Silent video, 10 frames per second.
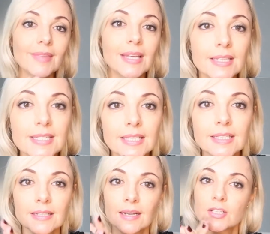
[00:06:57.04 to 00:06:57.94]
this
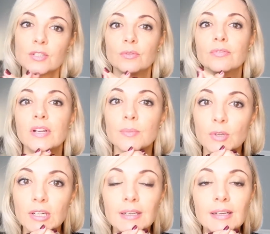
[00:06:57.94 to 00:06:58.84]
international
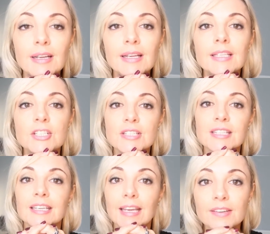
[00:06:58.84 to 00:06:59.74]
framework, just
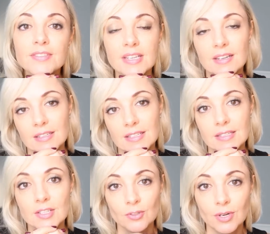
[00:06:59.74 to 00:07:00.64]
gives us
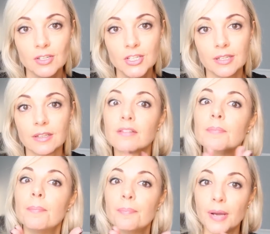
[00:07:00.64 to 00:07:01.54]
a structure,
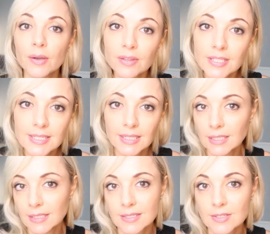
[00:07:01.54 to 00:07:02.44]
both as an
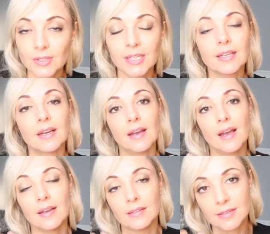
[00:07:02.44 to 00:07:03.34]
industry
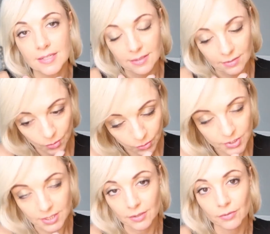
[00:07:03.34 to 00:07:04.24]
and
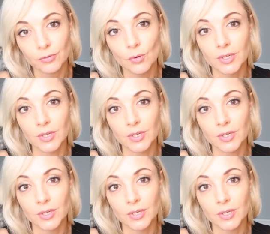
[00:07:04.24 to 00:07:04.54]
also for